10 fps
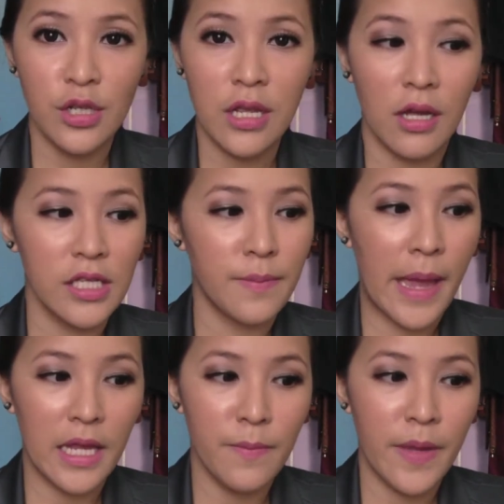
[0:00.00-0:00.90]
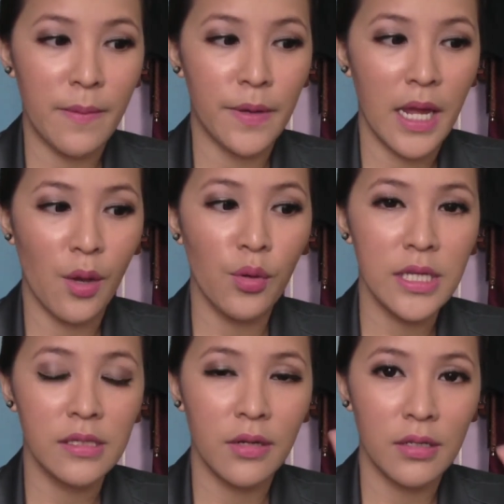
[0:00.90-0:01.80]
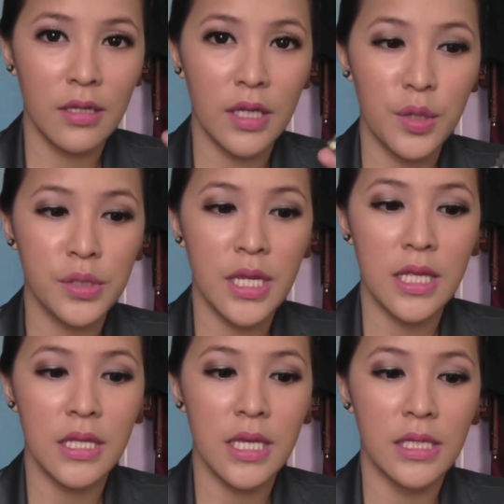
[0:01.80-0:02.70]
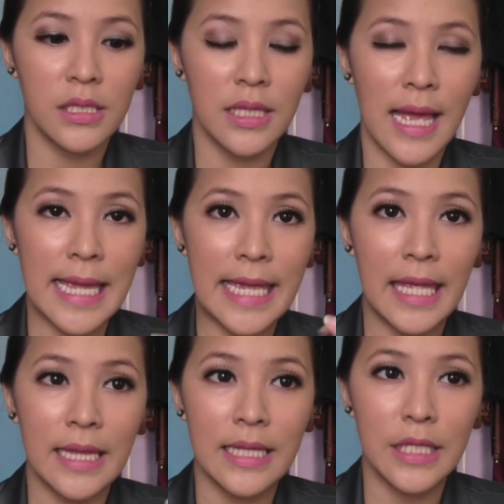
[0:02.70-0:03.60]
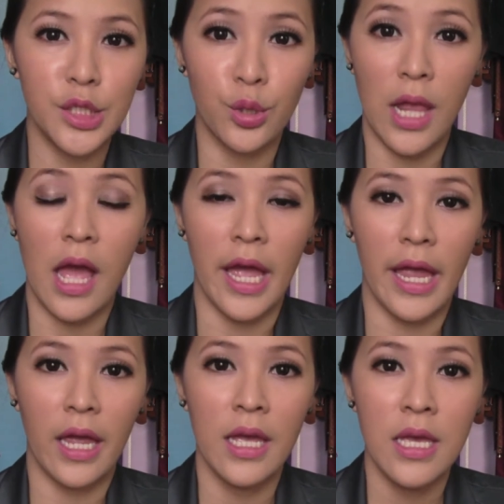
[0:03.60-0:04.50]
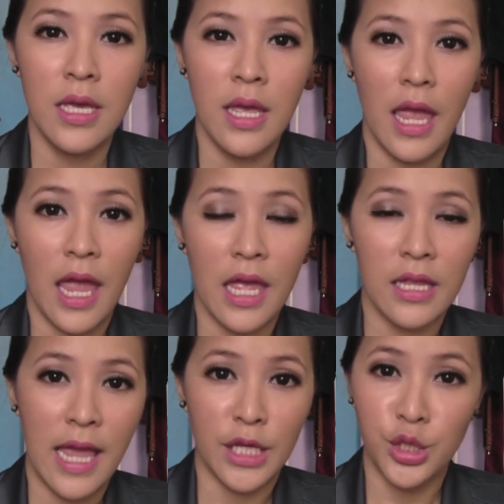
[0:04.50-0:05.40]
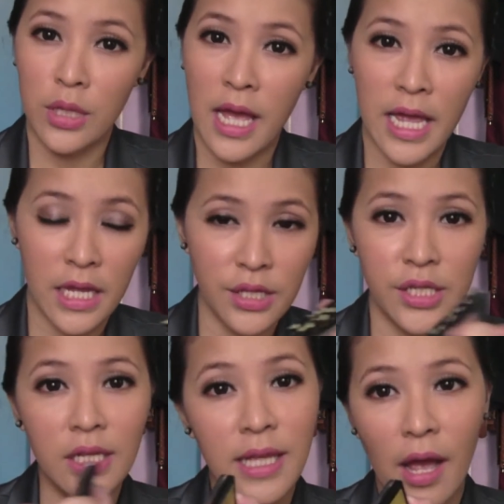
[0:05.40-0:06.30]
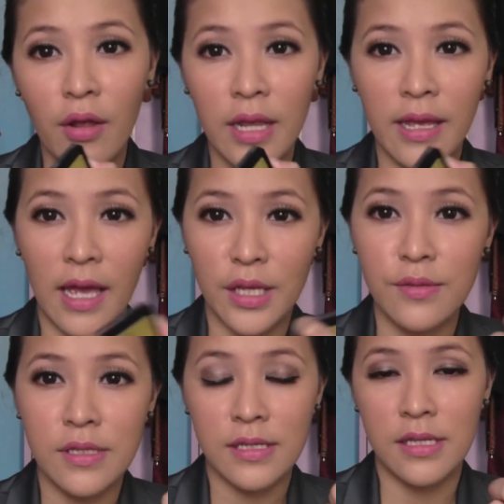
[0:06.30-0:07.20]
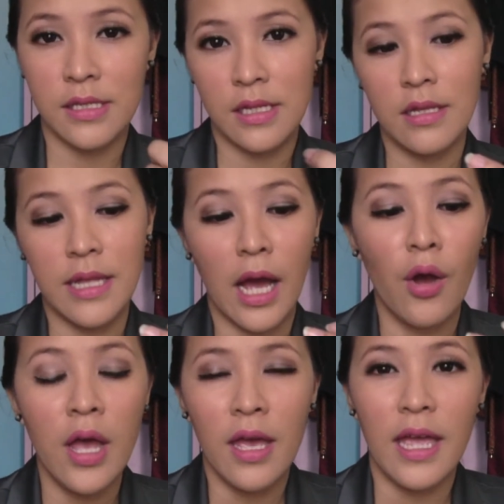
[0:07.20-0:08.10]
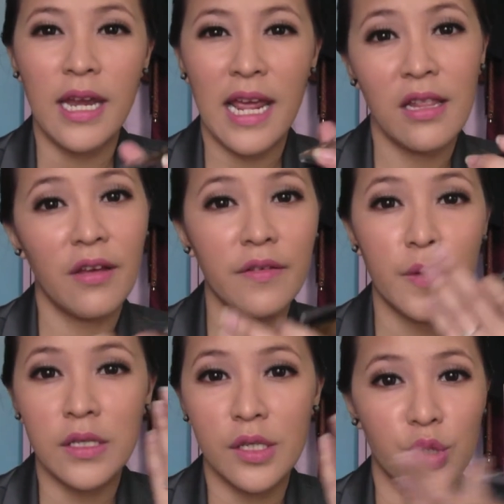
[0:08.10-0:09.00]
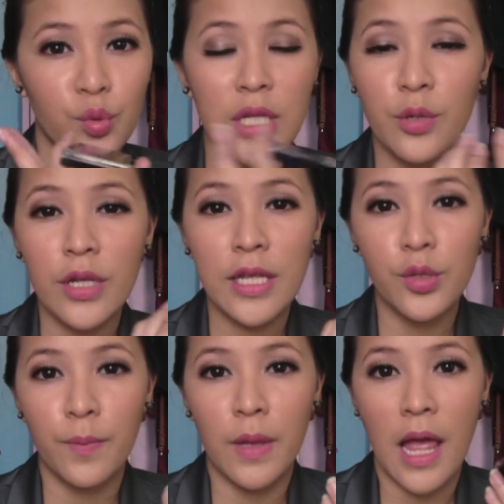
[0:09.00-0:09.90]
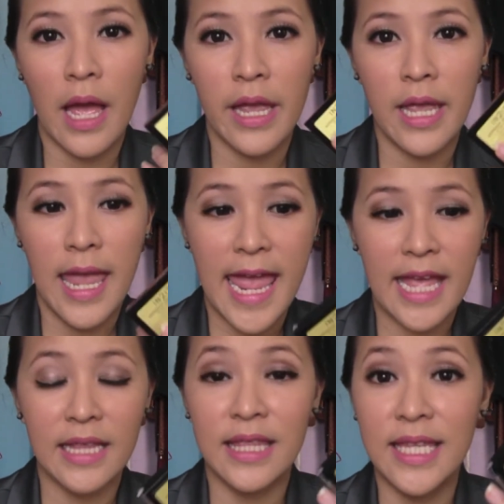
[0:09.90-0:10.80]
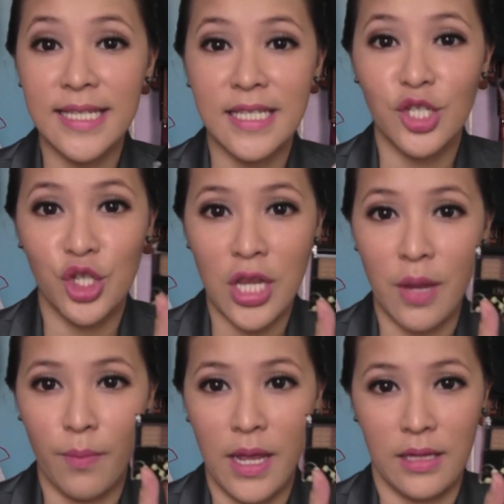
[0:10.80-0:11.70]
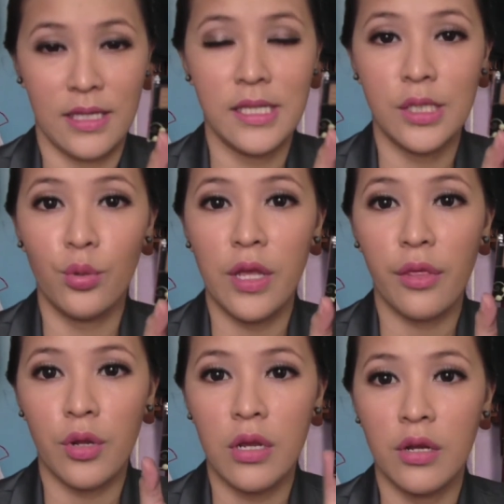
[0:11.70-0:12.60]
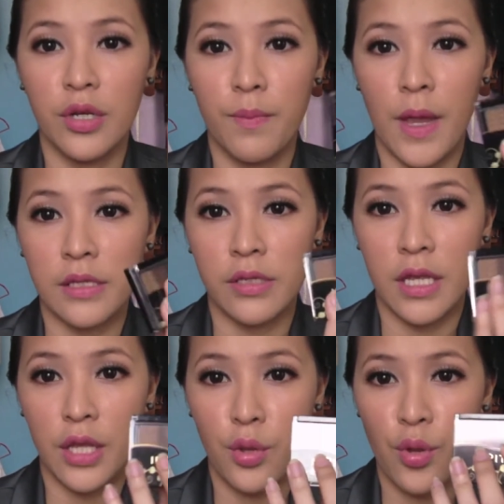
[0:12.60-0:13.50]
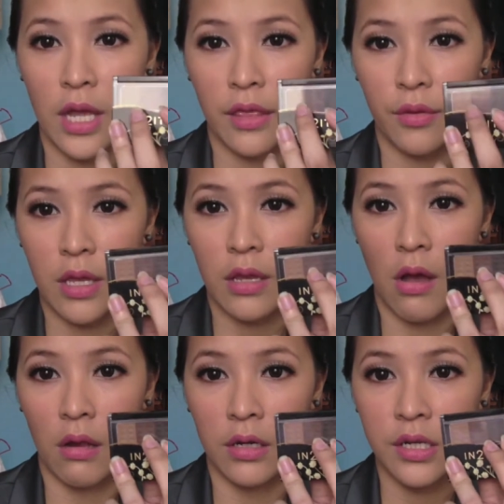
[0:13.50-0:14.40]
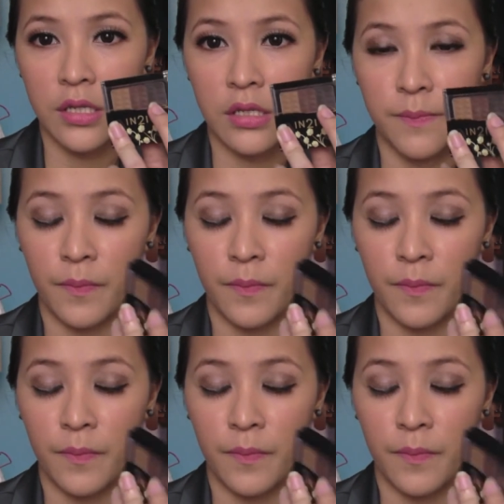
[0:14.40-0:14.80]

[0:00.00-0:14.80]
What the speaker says: actually got this back in May, but I only started using this like in July. And yeah, July until now, like I use this until now, and I love it because it's really to apply, and this is cheap. Like, this is only 300 pesos and you get 3 colors.